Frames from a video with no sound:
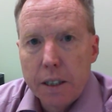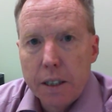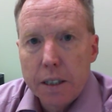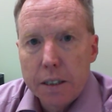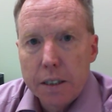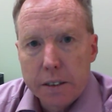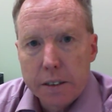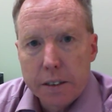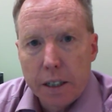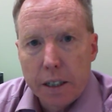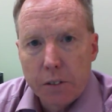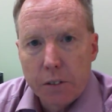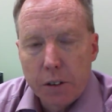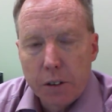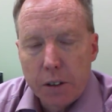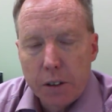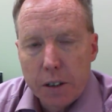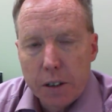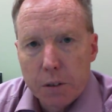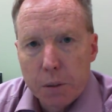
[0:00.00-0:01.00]
is
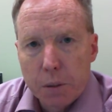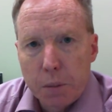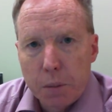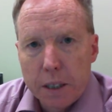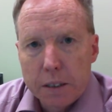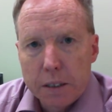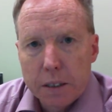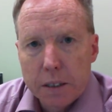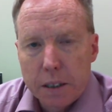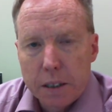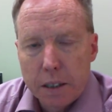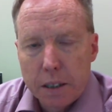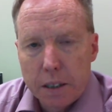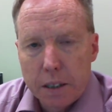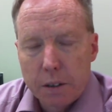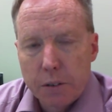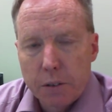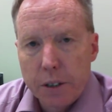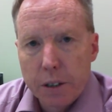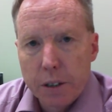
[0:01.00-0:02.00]
generally replacing
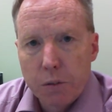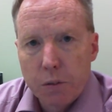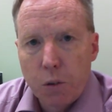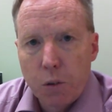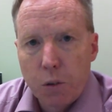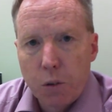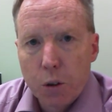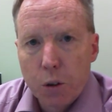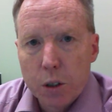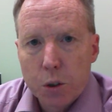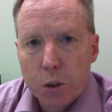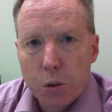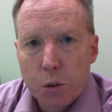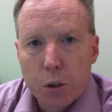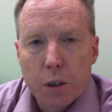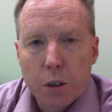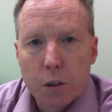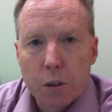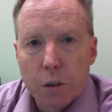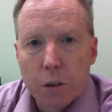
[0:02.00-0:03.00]
3 or 4
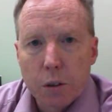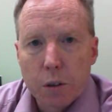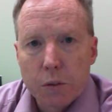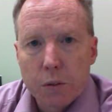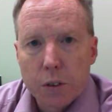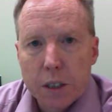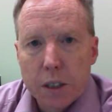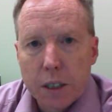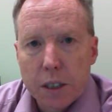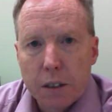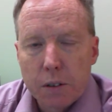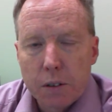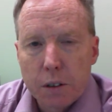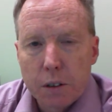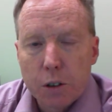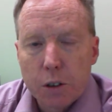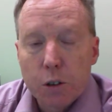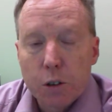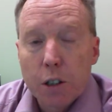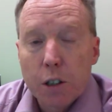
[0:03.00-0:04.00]
shorter order
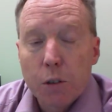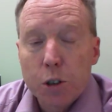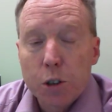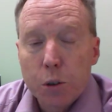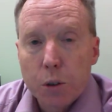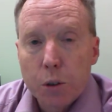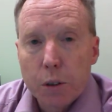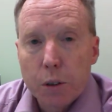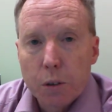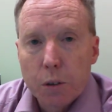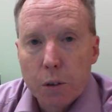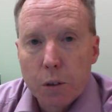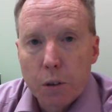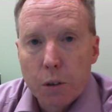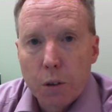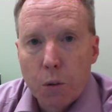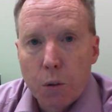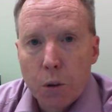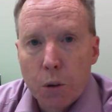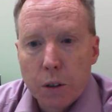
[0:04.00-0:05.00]

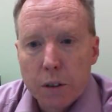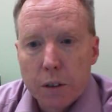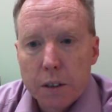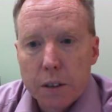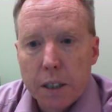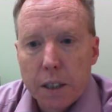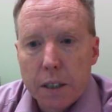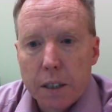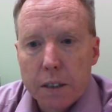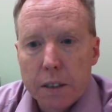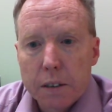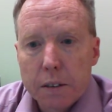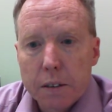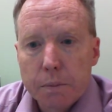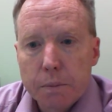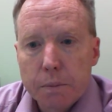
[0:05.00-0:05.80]
sets.